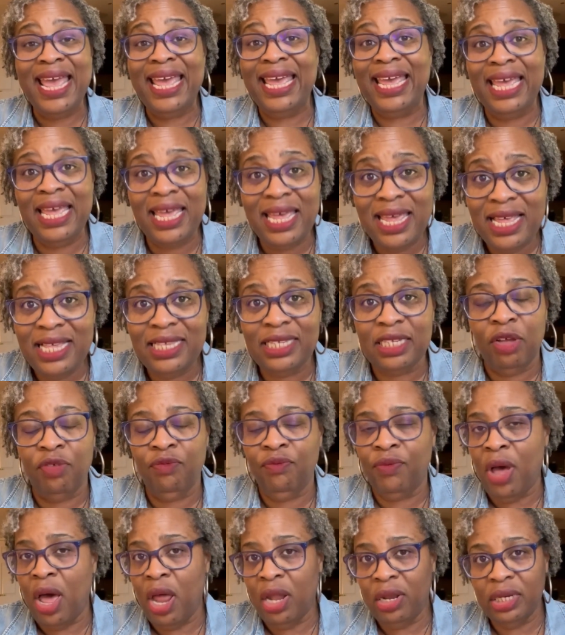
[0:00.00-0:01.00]
is a
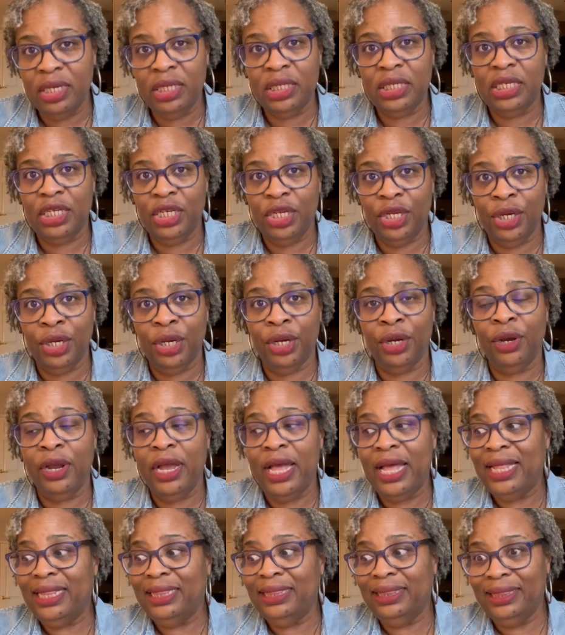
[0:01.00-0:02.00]

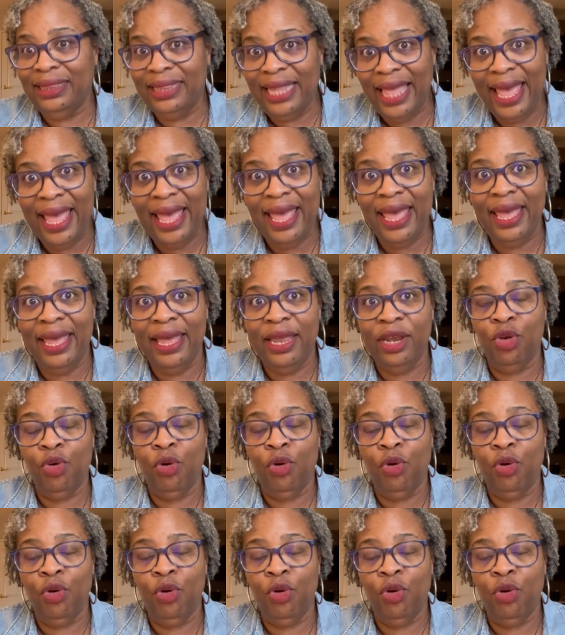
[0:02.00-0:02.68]
volunteer-led